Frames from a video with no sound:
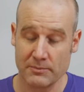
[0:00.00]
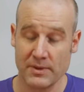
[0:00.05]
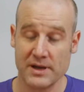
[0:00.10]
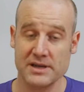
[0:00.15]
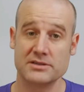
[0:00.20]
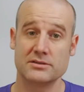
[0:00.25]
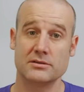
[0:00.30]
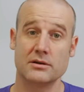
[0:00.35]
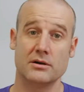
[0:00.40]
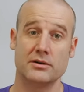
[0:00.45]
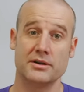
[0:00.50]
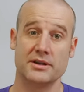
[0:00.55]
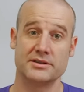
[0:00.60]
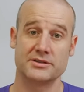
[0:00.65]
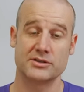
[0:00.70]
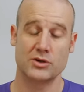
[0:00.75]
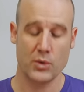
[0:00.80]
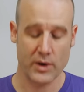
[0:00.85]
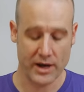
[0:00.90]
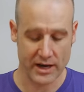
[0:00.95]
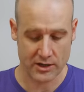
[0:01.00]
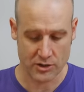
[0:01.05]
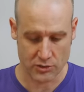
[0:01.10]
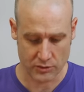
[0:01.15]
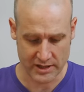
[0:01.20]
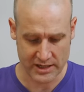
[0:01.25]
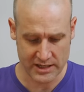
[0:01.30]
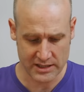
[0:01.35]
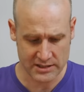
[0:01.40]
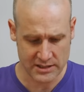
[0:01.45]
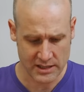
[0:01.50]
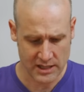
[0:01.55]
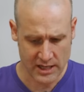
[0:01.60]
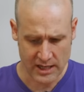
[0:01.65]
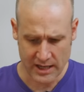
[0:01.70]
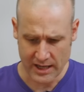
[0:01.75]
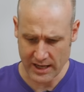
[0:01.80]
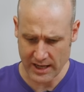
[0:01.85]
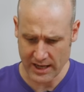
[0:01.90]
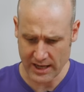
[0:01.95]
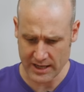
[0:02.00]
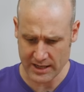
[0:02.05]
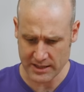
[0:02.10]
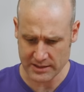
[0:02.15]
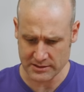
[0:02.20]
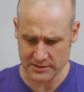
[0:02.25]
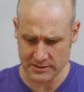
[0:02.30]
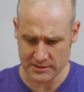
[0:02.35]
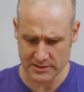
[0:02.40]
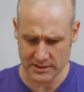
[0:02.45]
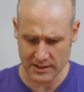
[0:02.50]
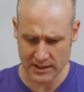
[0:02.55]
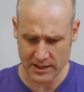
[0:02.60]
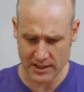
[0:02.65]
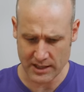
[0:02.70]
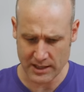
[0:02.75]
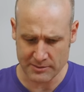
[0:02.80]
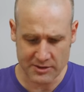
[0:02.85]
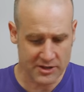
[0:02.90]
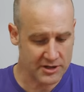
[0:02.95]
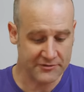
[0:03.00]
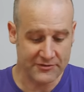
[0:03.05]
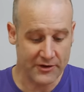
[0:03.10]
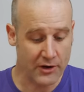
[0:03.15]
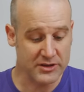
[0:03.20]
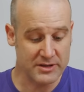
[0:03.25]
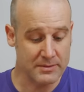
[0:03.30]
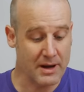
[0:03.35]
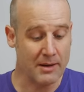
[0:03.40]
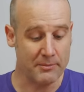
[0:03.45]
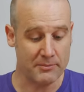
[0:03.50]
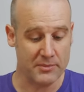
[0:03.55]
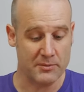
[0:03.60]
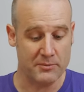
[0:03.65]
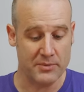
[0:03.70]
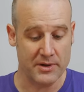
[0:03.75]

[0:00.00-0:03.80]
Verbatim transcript: based on a square grid and uh, I'm going to fold them up.